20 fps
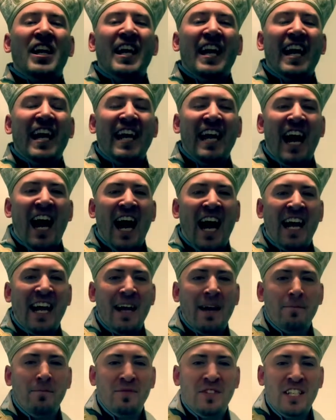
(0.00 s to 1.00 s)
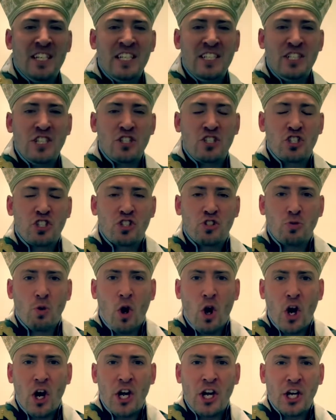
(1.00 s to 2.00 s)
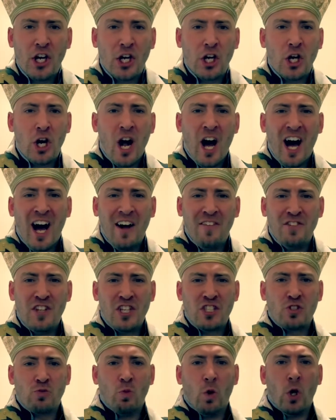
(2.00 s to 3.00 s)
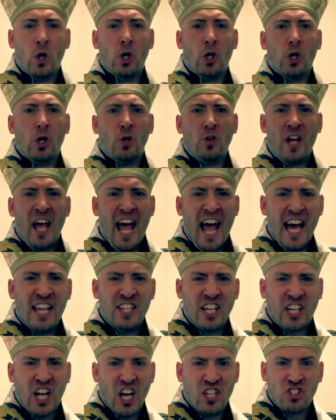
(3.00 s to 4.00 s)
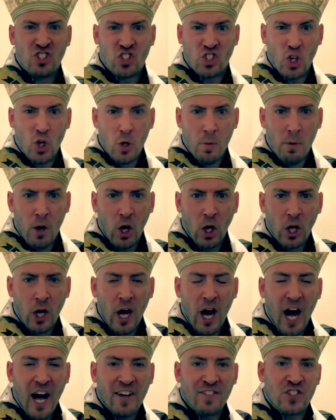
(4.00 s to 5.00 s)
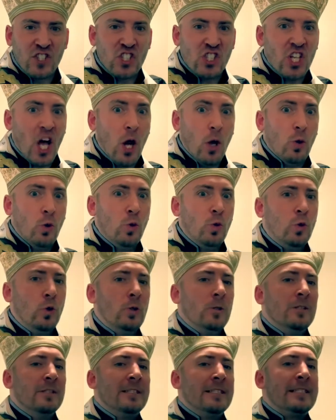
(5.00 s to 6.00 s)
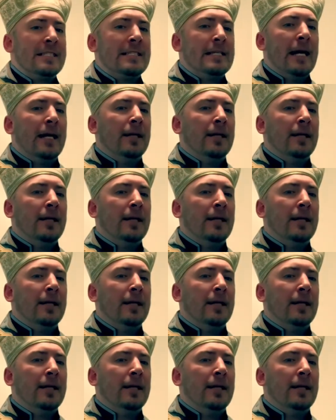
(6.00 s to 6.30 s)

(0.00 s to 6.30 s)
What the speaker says: And I am the destroyer of this world and the consumer of souls.